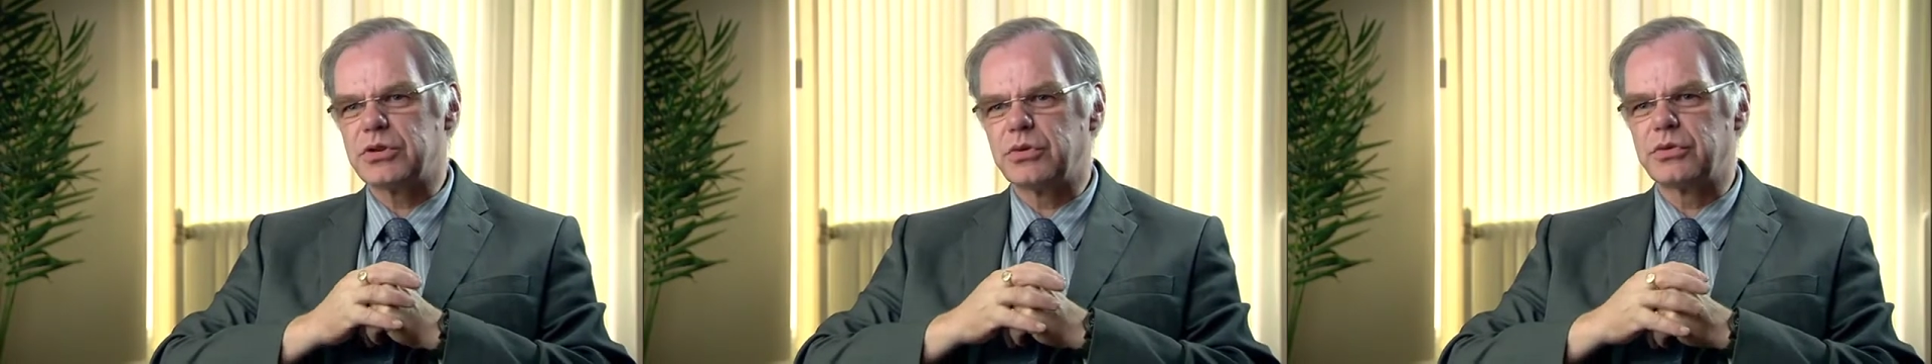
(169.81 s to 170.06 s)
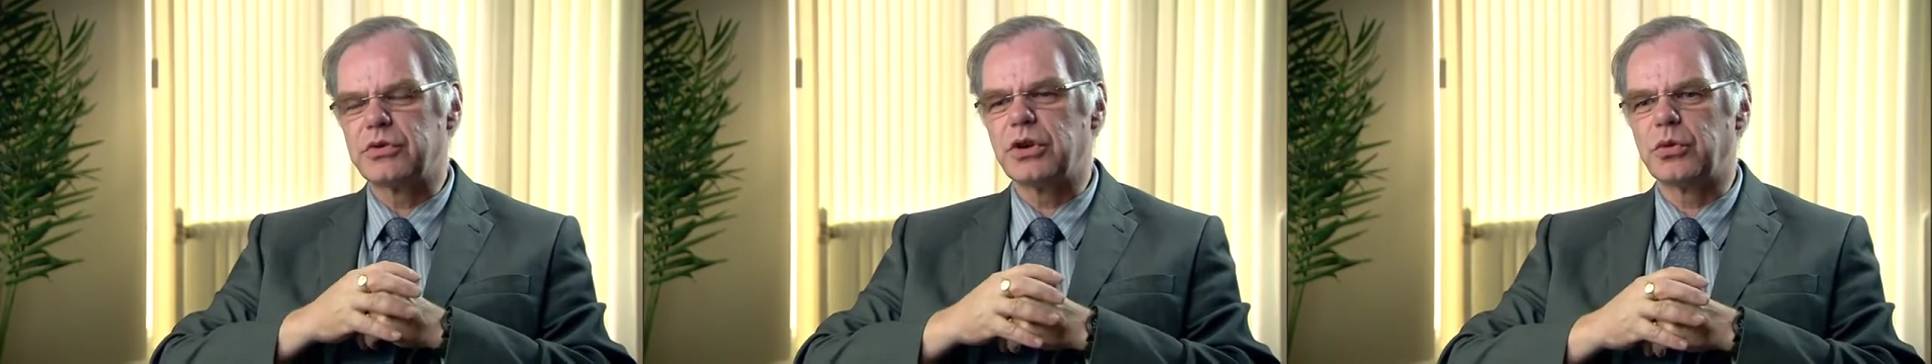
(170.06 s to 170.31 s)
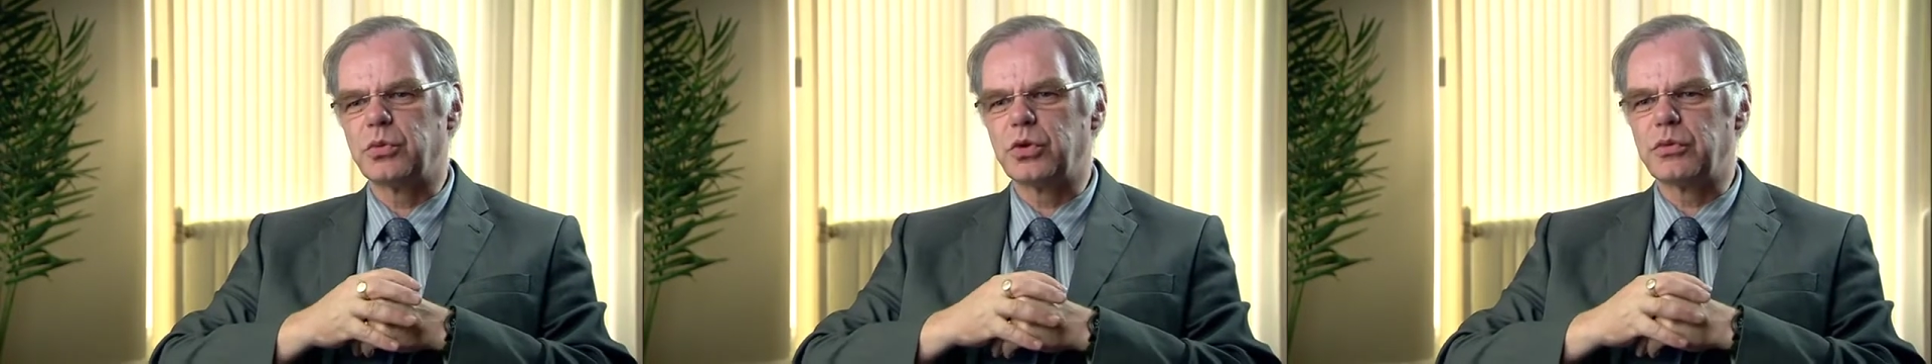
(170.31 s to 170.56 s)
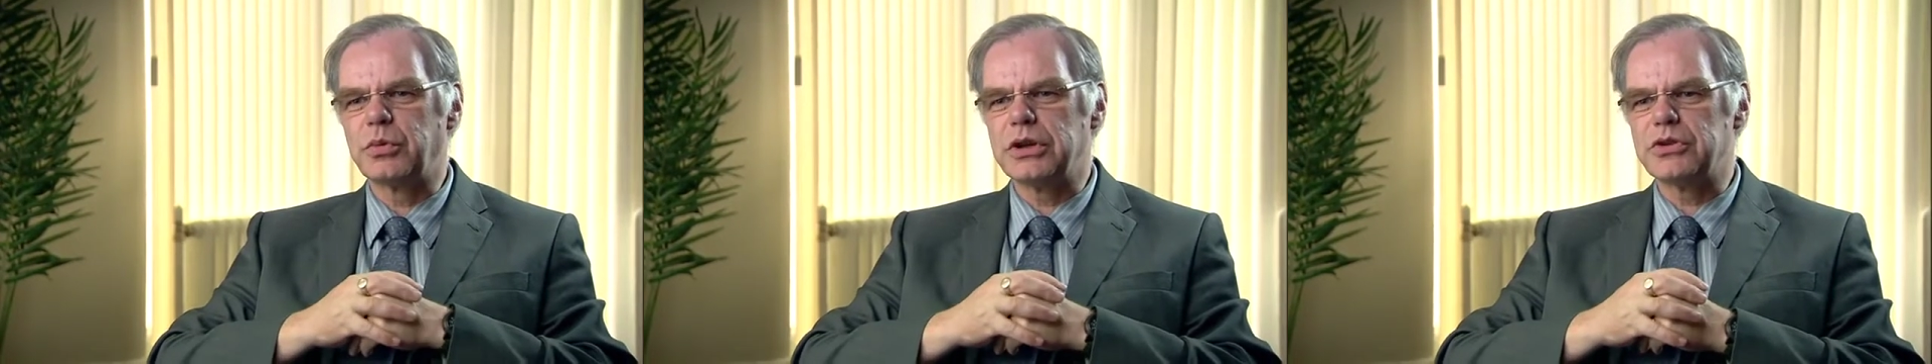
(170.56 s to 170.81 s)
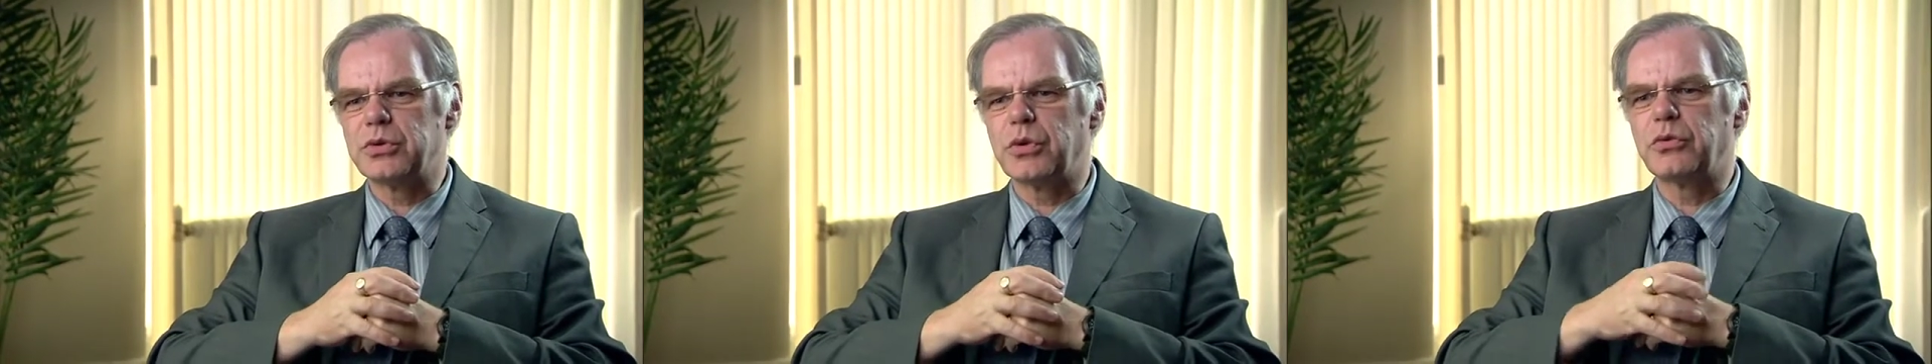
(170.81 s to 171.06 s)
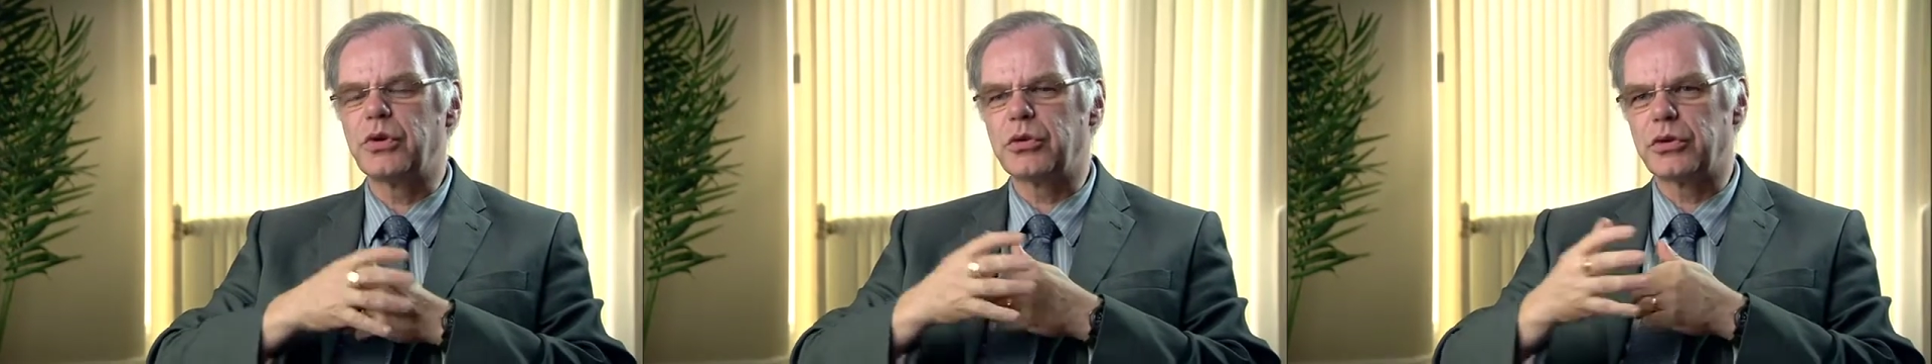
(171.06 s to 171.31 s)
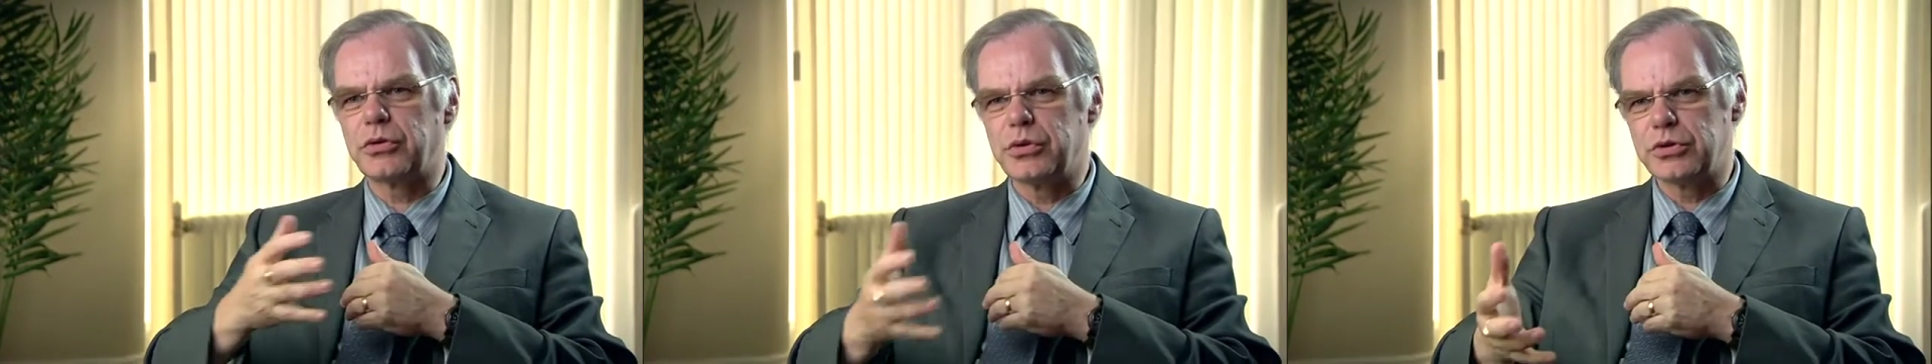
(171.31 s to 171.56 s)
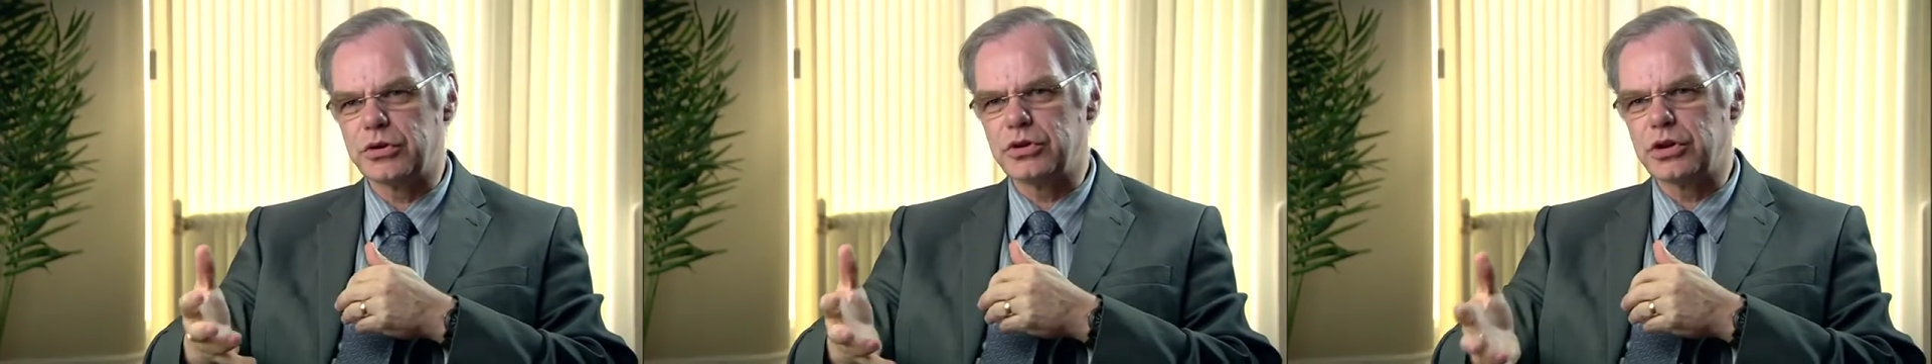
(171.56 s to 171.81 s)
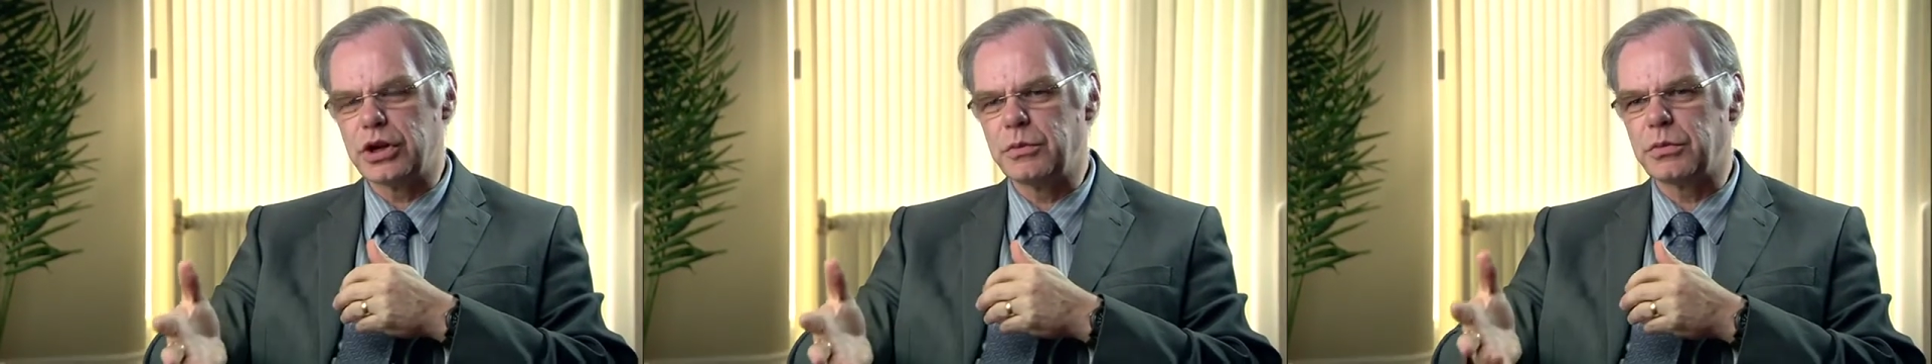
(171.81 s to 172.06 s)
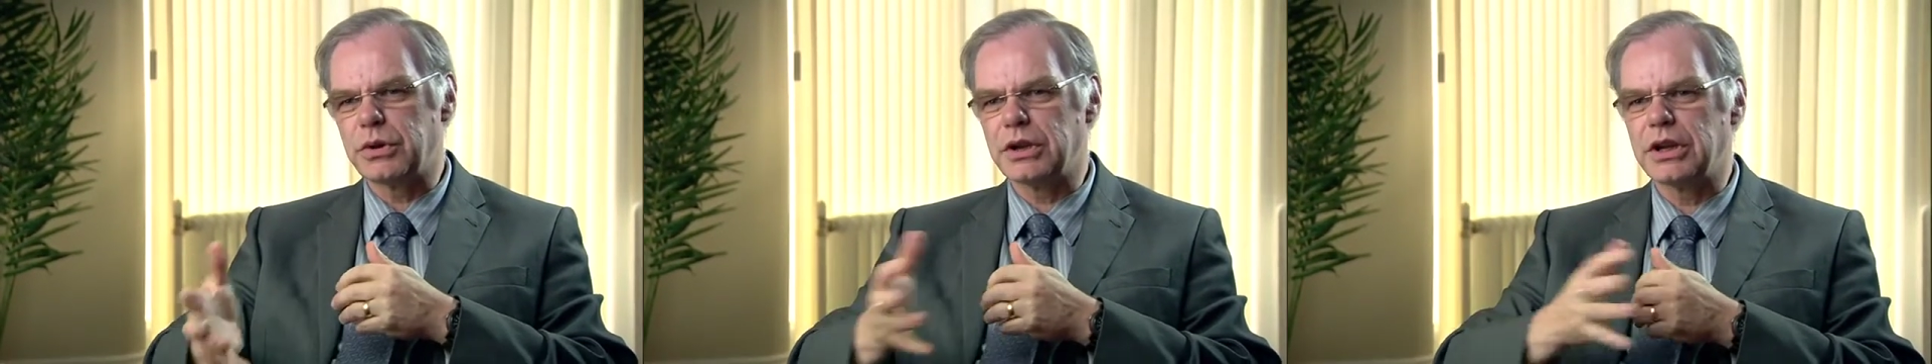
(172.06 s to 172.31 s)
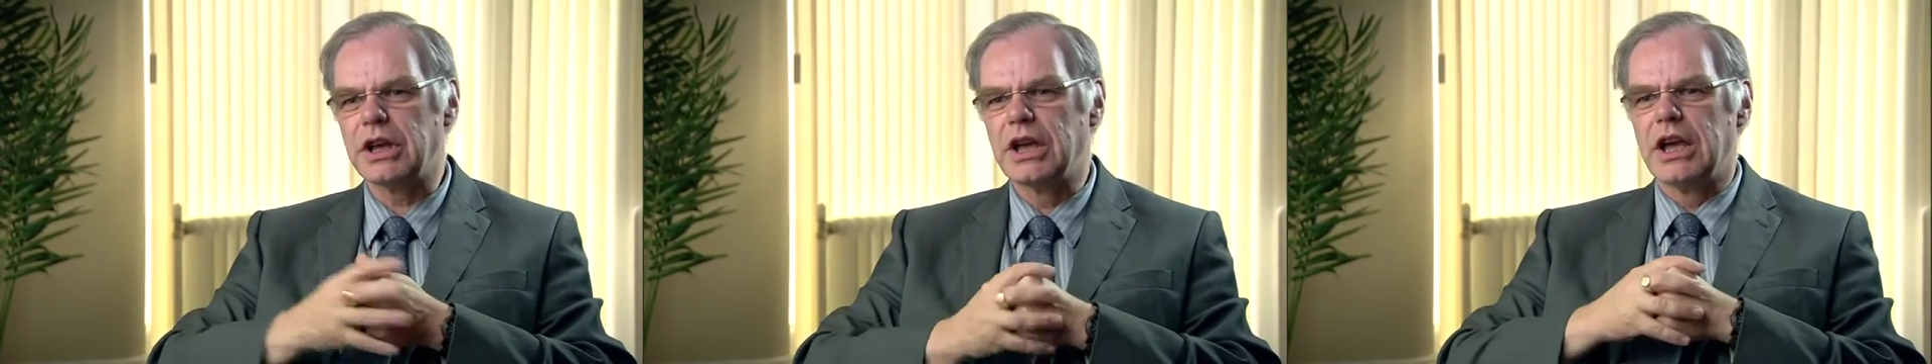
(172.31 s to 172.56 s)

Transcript: to have done would have been to have rung through to the GP